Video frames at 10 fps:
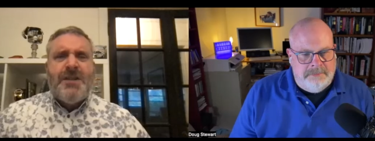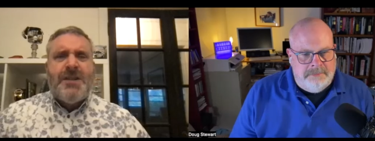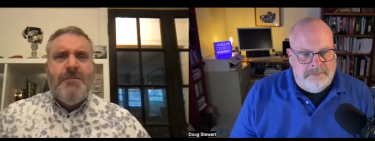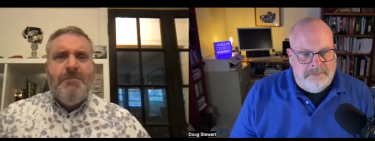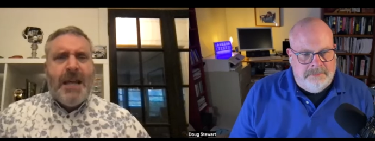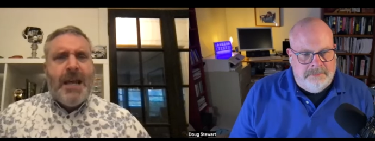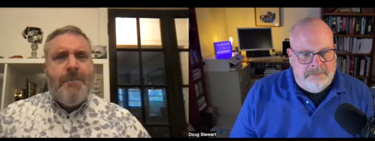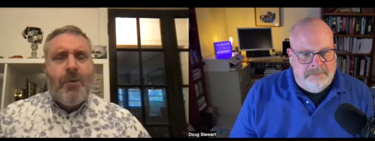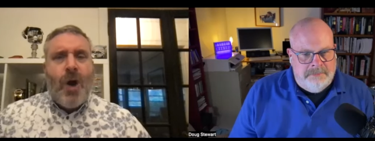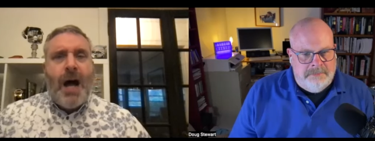Speaker 1: to me,
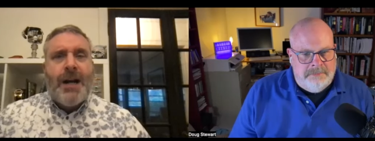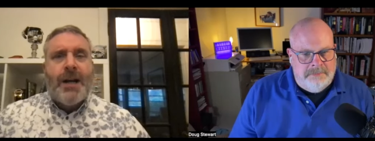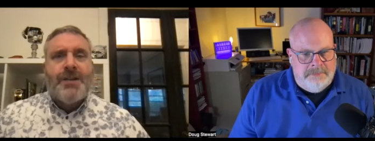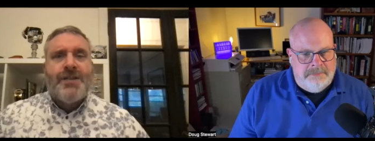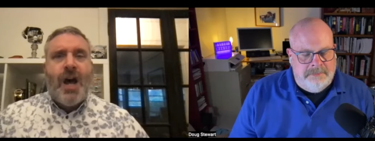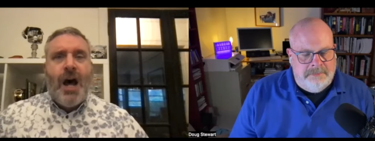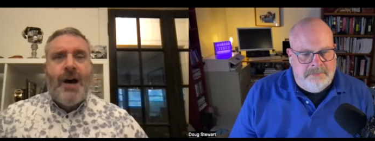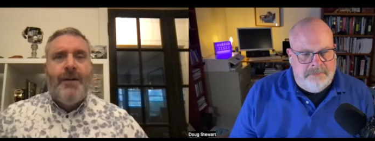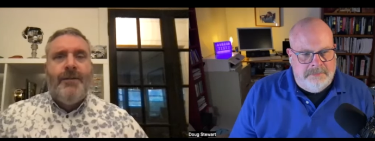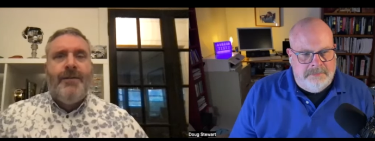products
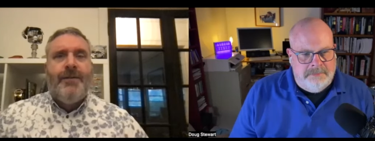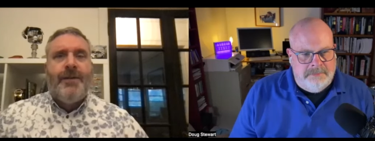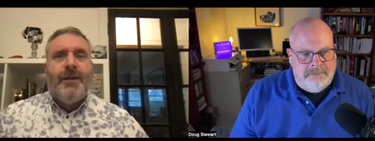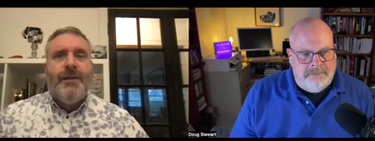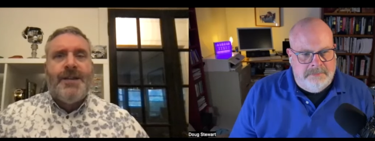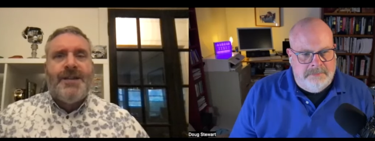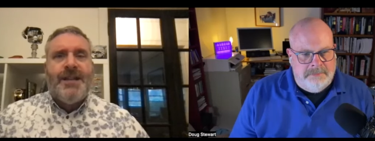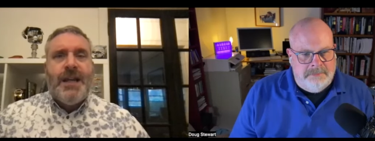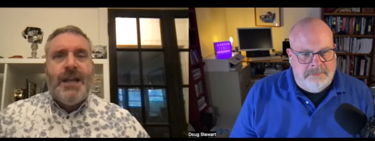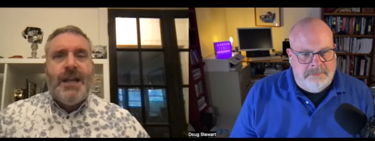of the
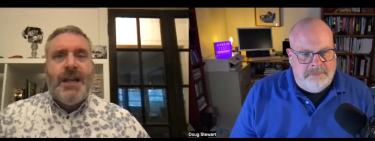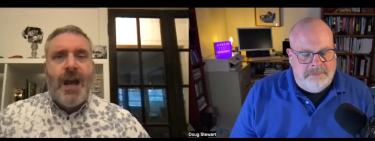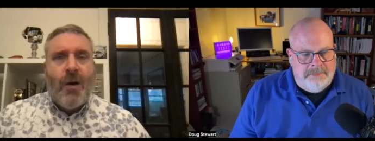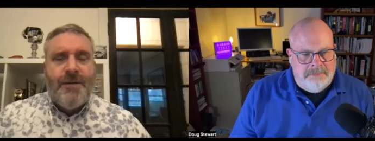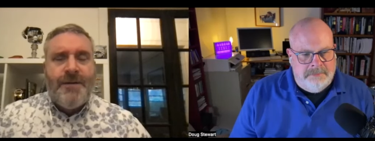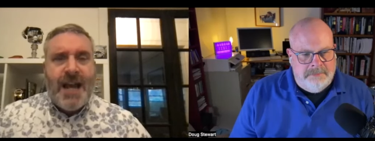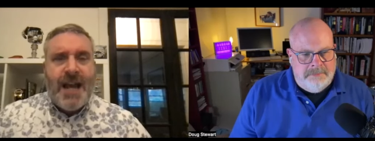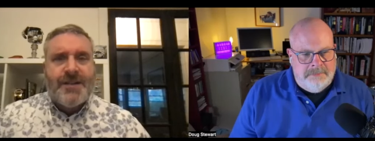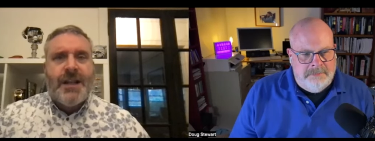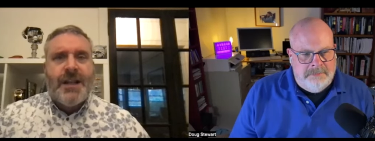CEO of
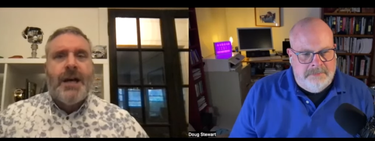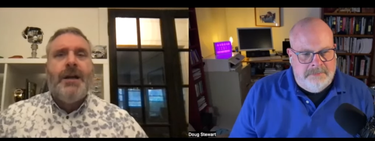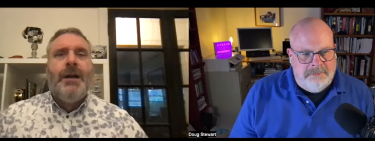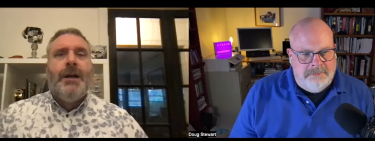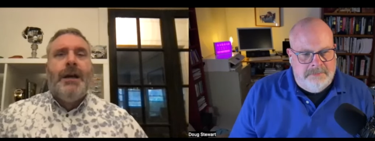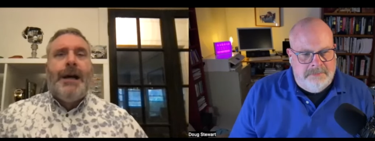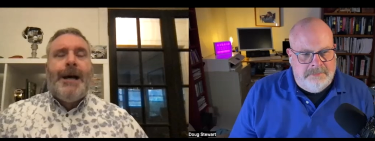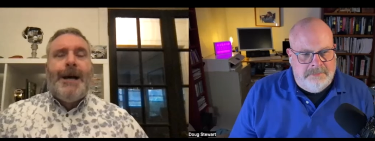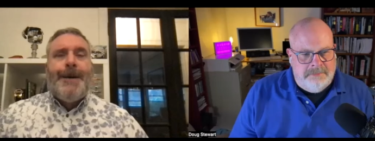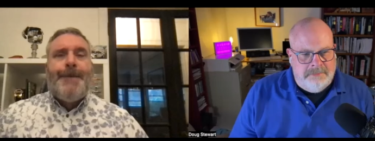Tesla
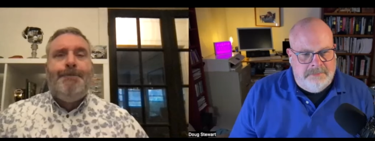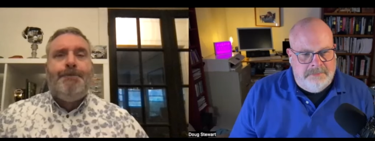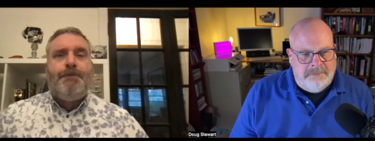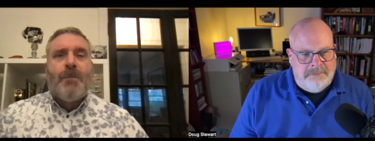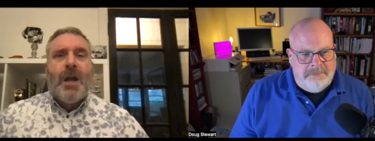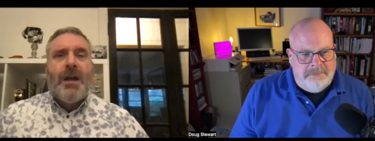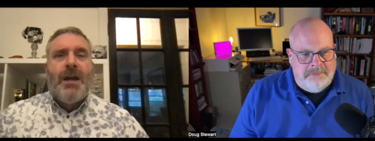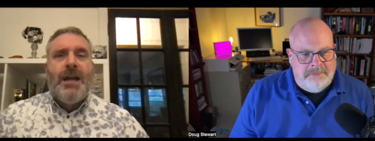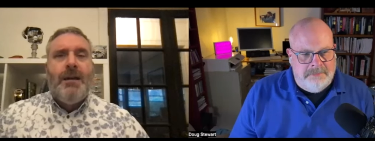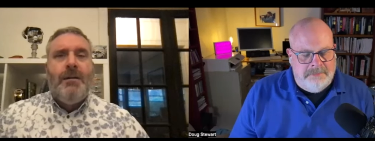um,
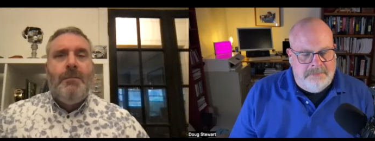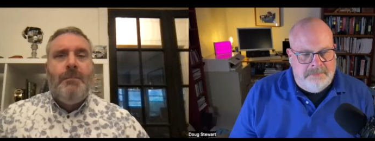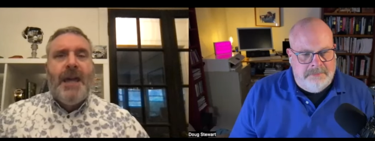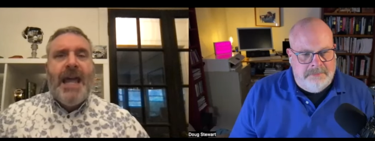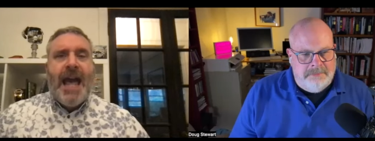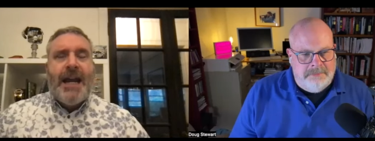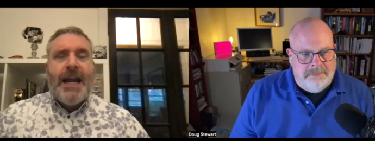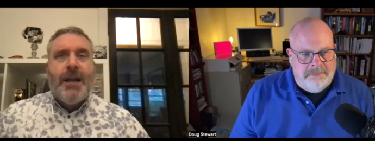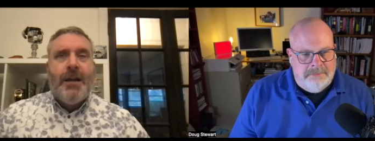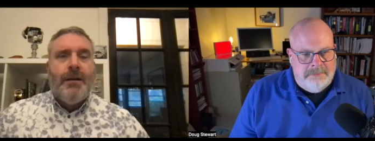
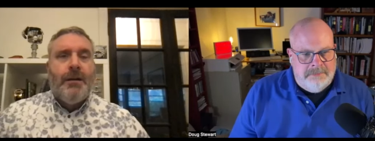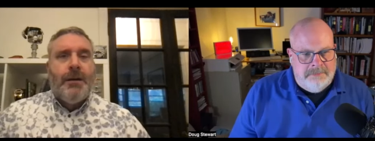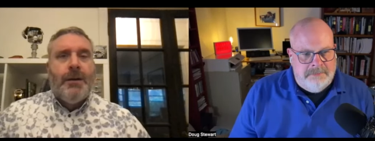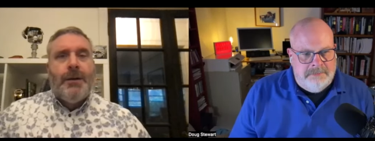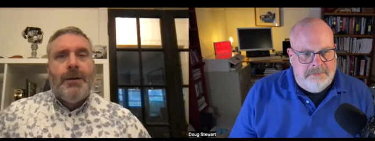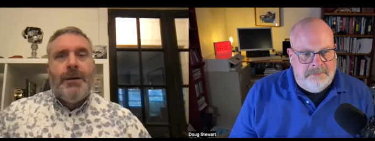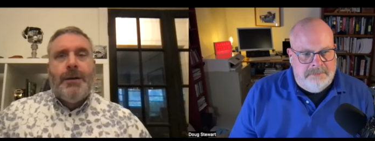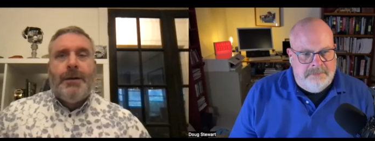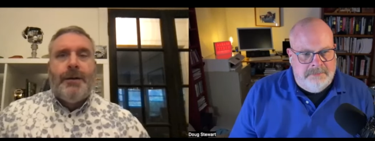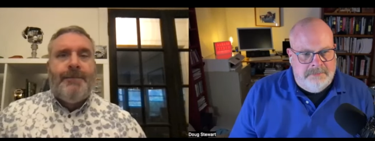getting
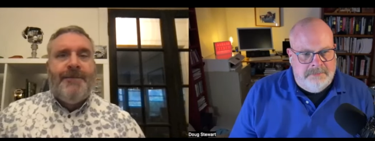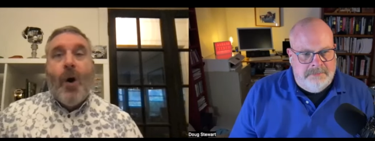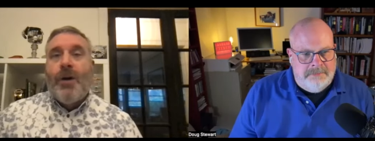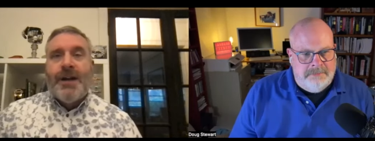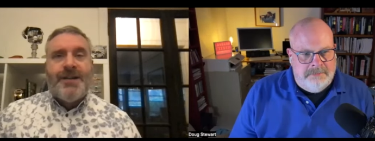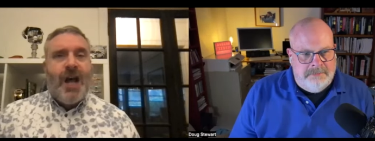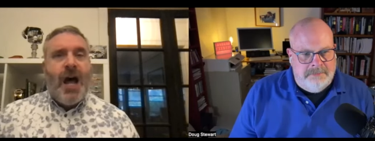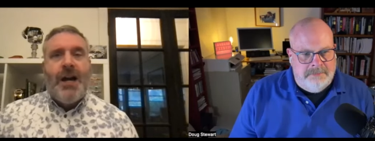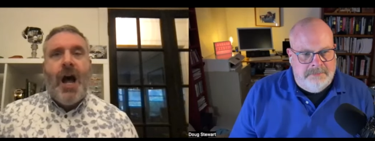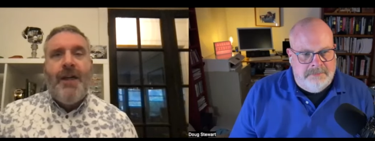focused
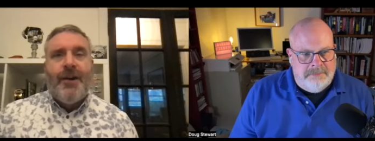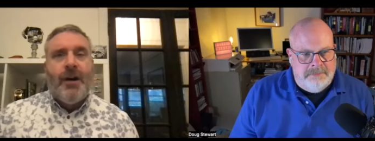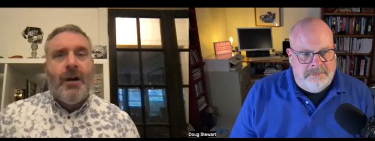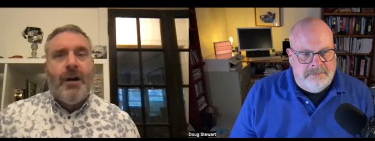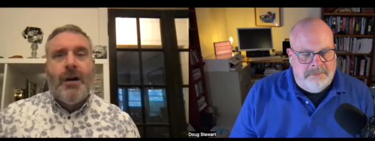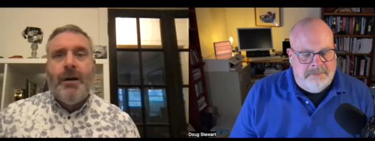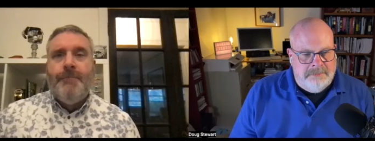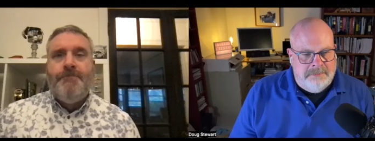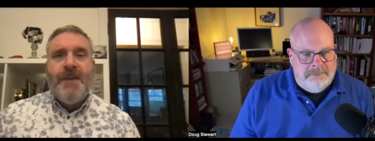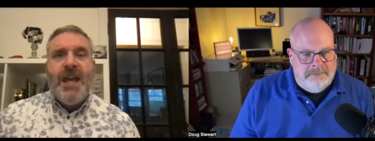on other
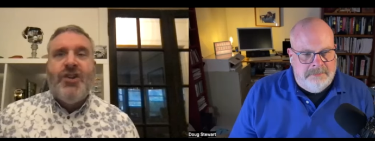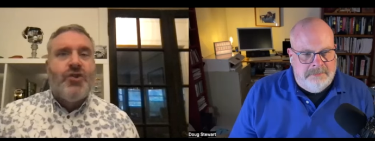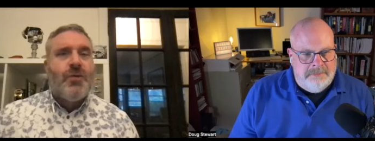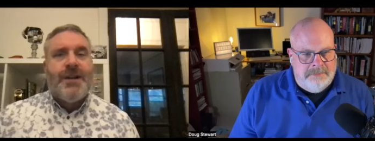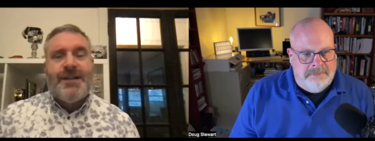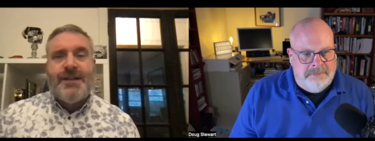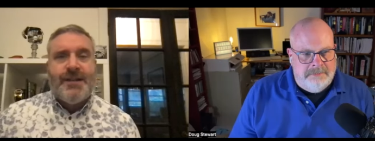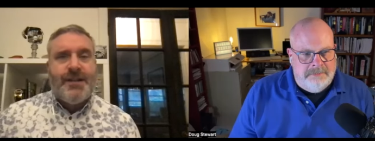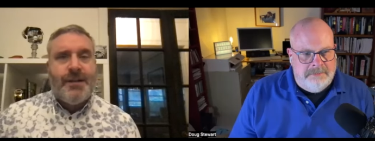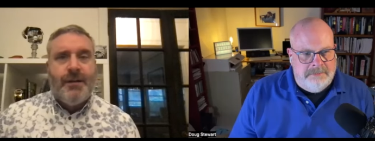
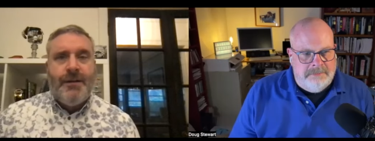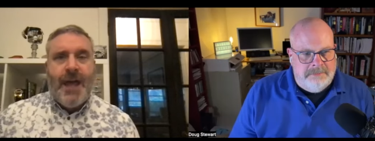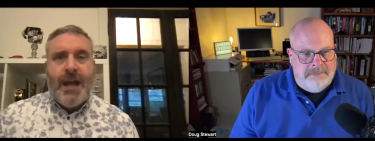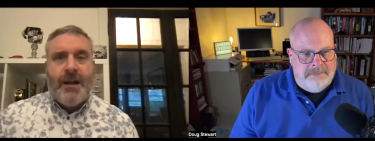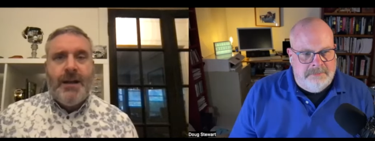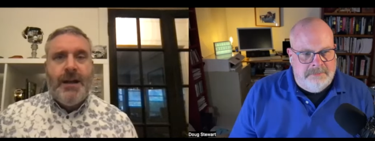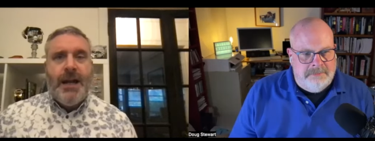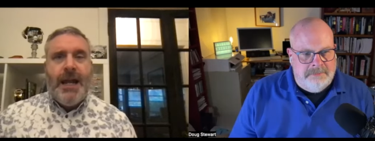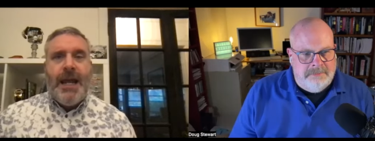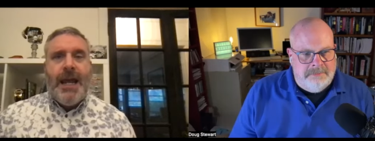interests that
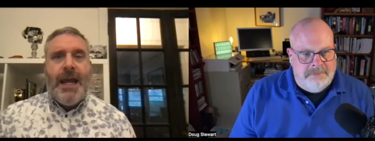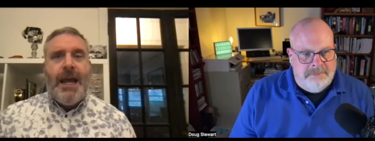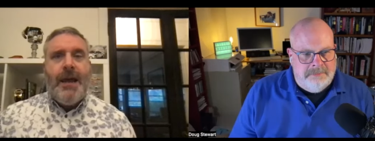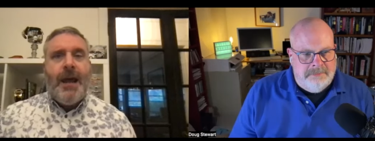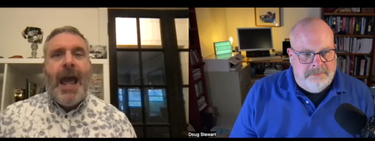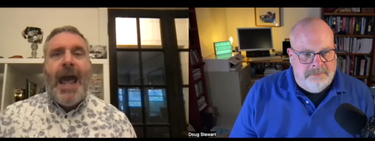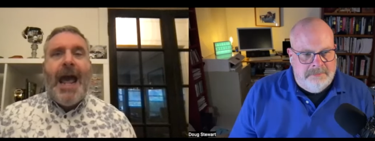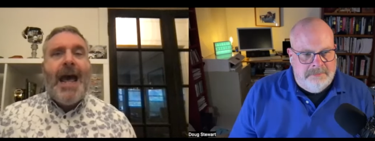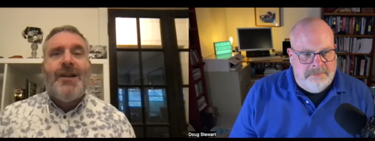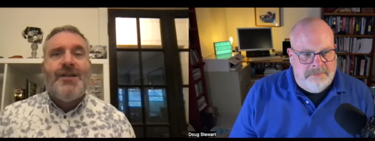he
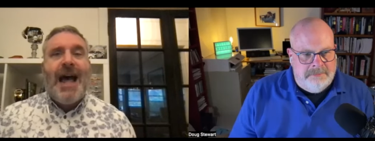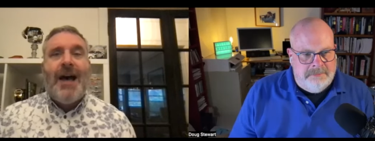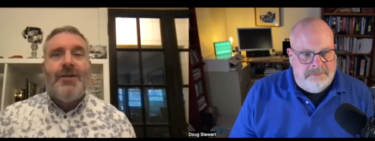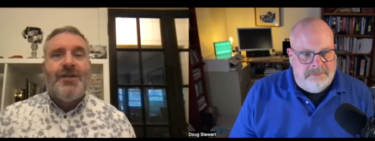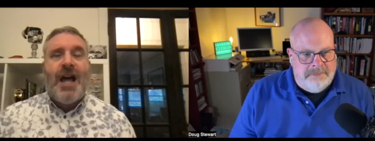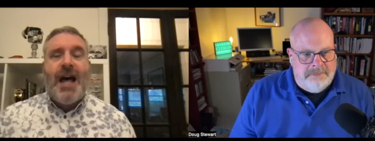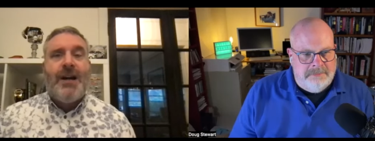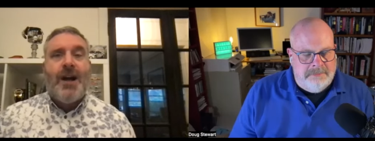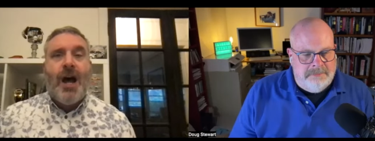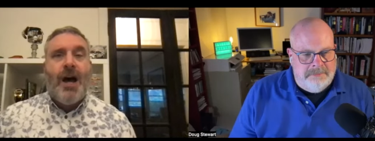has outside
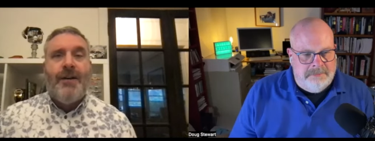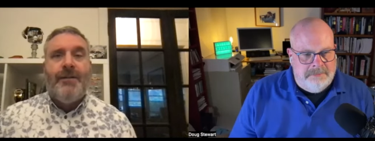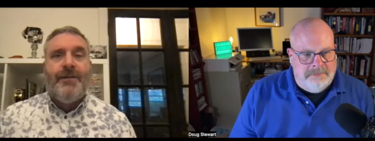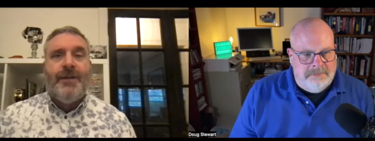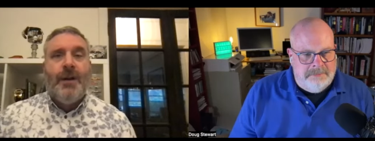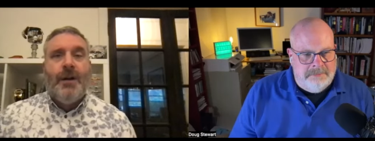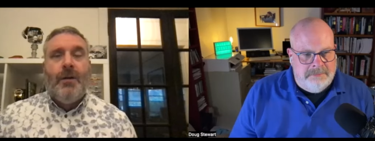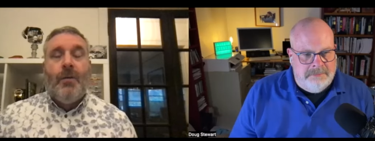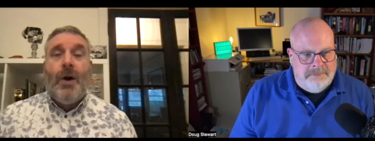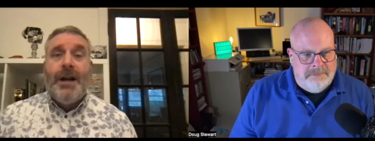of
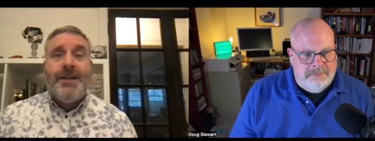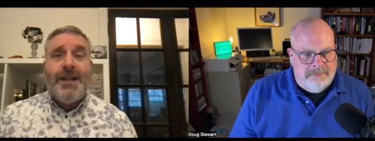what is